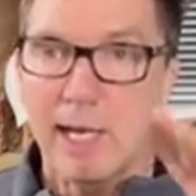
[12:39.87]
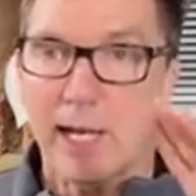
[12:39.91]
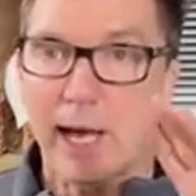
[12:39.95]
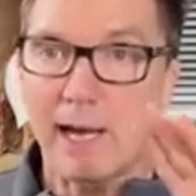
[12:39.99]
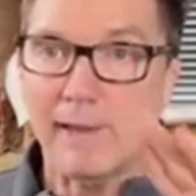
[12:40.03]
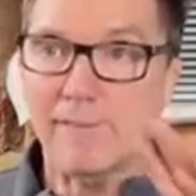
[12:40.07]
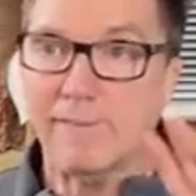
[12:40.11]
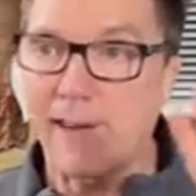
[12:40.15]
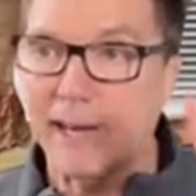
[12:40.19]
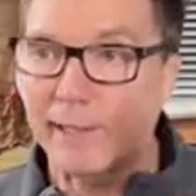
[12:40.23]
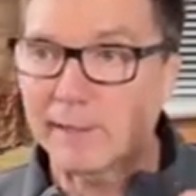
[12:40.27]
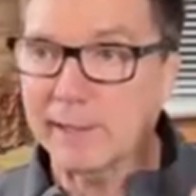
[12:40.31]

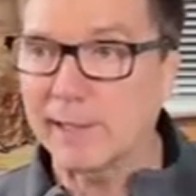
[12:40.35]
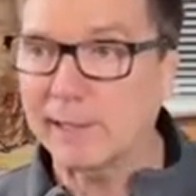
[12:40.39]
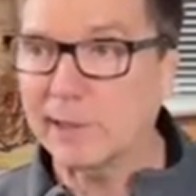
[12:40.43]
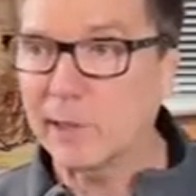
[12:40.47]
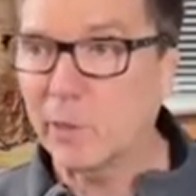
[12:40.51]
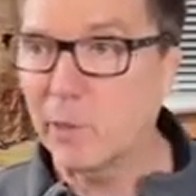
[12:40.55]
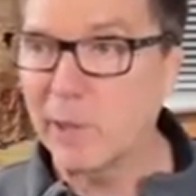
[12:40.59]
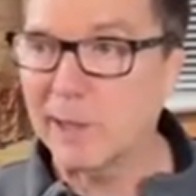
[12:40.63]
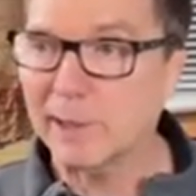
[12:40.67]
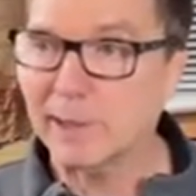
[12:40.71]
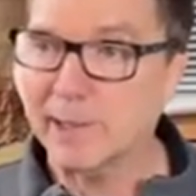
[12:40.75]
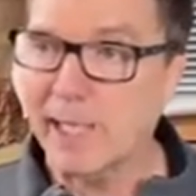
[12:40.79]
I found that
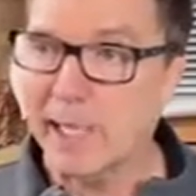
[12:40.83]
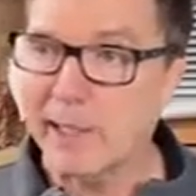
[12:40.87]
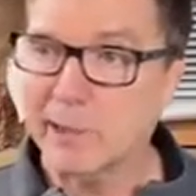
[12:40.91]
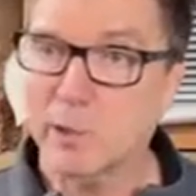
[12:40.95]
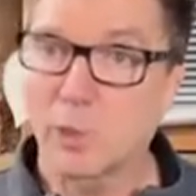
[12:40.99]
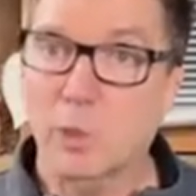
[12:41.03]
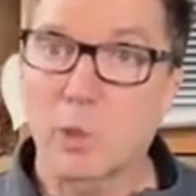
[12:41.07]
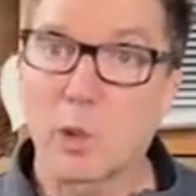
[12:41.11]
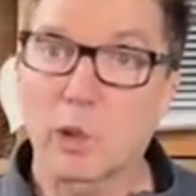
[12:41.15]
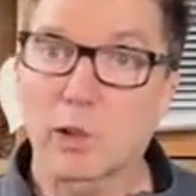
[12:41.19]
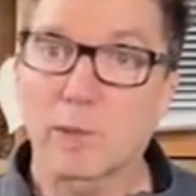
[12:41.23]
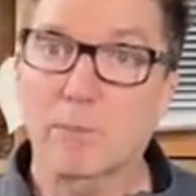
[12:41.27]
the
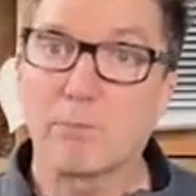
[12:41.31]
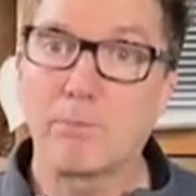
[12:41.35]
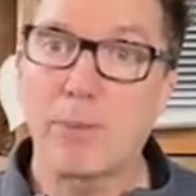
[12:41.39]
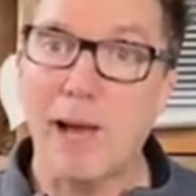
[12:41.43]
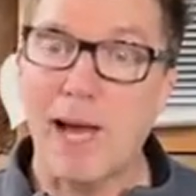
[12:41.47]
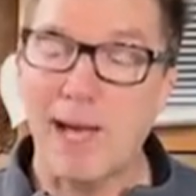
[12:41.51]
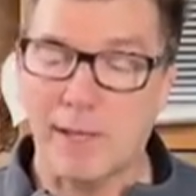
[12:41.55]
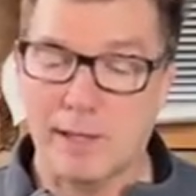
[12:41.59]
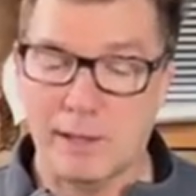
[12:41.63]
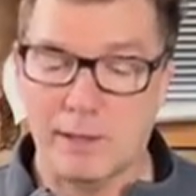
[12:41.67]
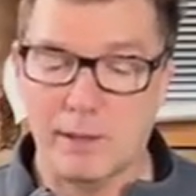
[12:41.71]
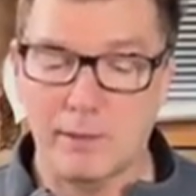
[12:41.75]
Westcotts work
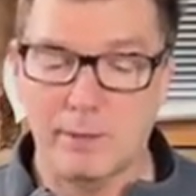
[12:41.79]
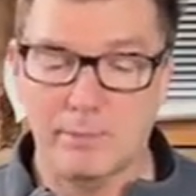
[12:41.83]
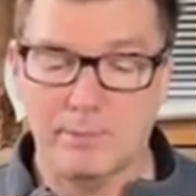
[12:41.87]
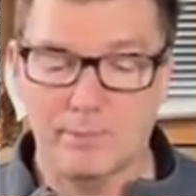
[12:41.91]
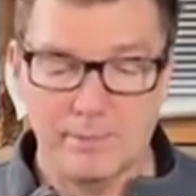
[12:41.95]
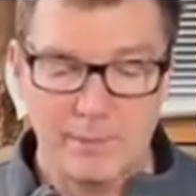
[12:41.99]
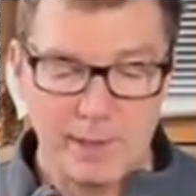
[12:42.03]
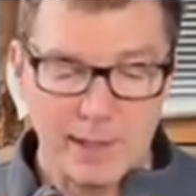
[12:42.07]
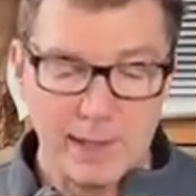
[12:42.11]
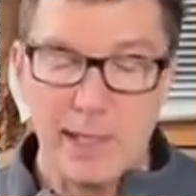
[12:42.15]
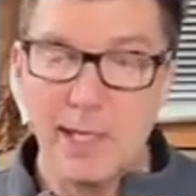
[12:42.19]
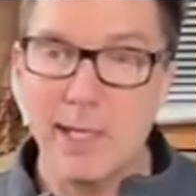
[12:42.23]
better
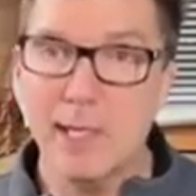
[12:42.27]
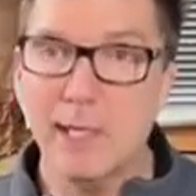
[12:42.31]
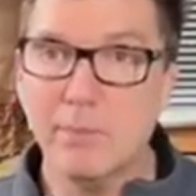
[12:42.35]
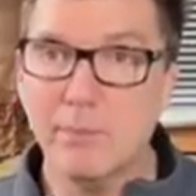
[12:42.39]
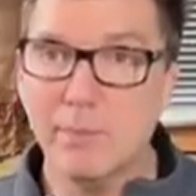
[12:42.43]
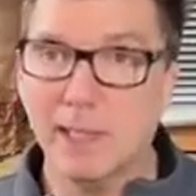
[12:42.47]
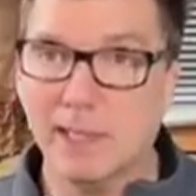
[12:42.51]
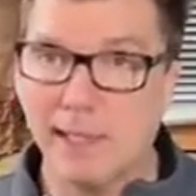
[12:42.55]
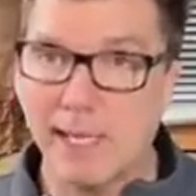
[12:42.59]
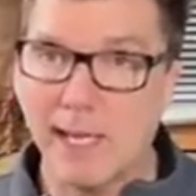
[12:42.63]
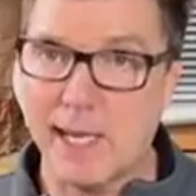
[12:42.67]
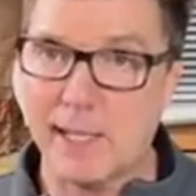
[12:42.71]

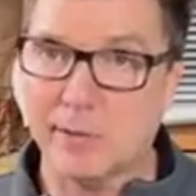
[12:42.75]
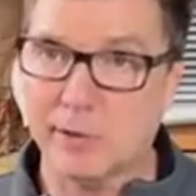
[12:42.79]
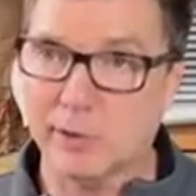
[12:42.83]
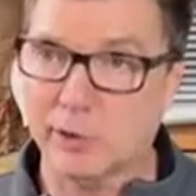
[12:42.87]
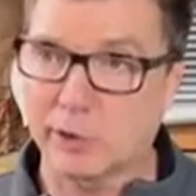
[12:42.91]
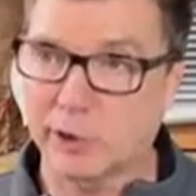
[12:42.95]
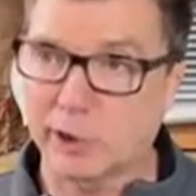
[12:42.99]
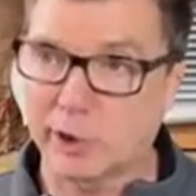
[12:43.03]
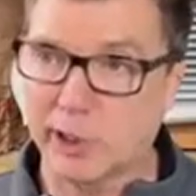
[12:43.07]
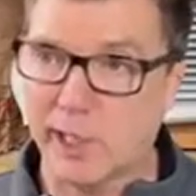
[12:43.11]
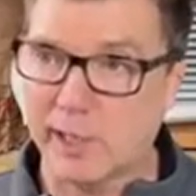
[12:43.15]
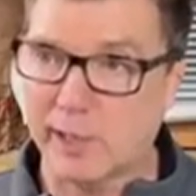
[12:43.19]
in
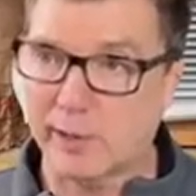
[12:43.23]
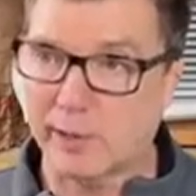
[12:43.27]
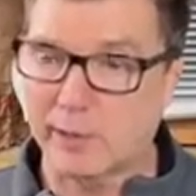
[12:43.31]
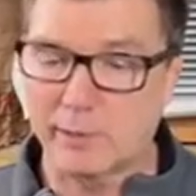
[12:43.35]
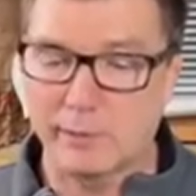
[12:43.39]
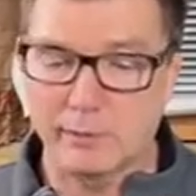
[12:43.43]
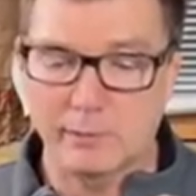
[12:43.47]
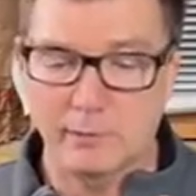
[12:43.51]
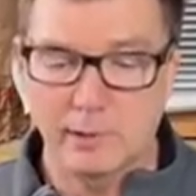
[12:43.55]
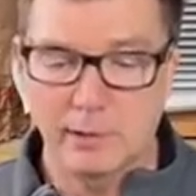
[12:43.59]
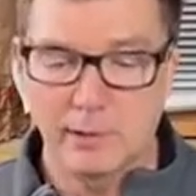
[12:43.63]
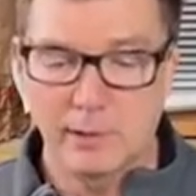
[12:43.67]
mechanical
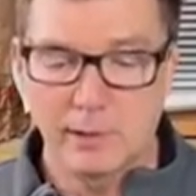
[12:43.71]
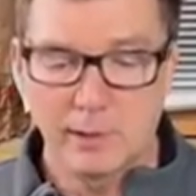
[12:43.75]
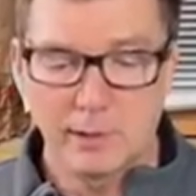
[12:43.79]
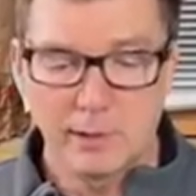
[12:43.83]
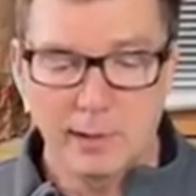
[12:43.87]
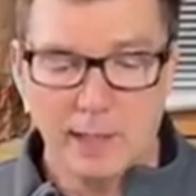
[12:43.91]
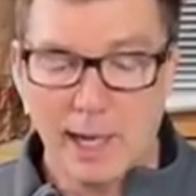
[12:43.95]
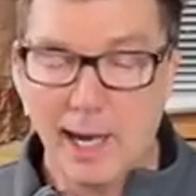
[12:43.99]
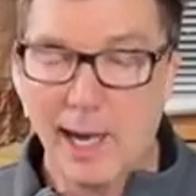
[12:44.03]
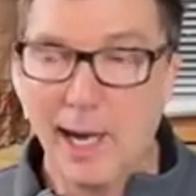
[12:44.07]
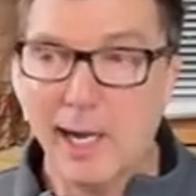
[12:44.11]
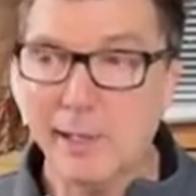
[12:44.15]
shutter
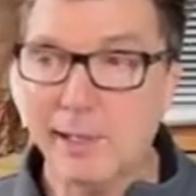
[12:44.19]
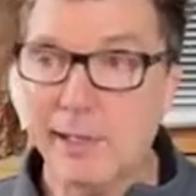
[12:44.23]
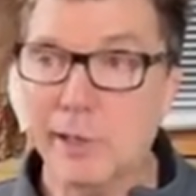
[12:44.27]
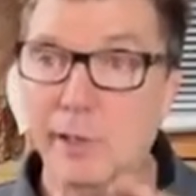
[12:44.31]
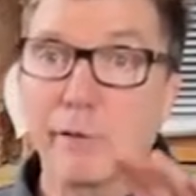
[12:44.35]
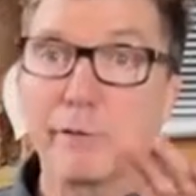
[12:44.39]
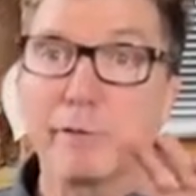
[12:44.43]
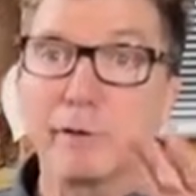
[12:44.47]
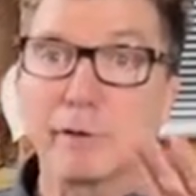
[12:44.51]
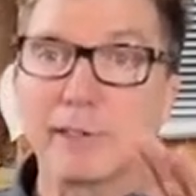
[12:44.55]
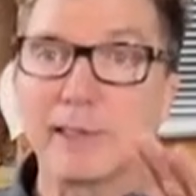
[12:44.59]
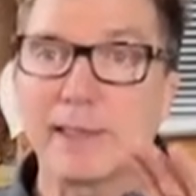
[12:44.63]
on
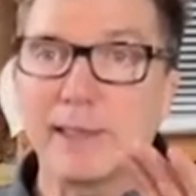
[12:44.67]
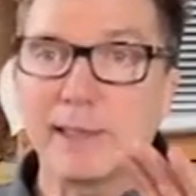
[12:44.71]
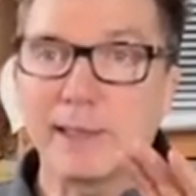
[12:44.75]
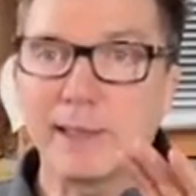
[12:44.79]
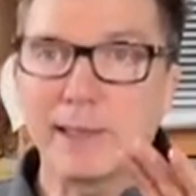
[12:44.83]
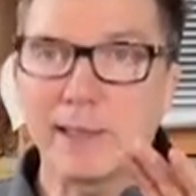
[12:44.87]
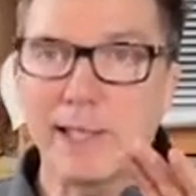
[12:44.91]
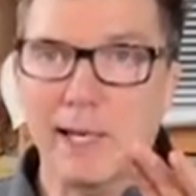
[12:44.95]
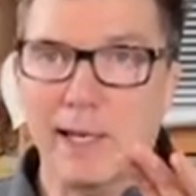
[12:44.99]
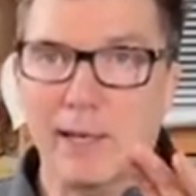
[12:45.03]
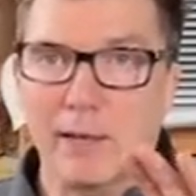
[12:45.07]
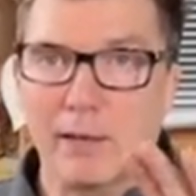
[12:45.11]
here for
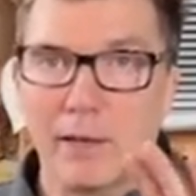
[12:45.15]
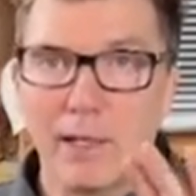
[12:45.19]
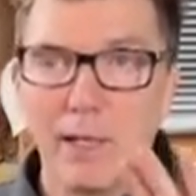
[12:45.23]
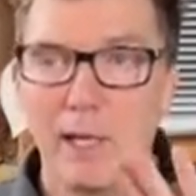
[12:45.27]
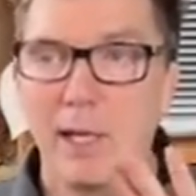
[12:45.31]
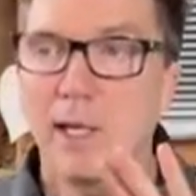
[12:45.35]
TTL.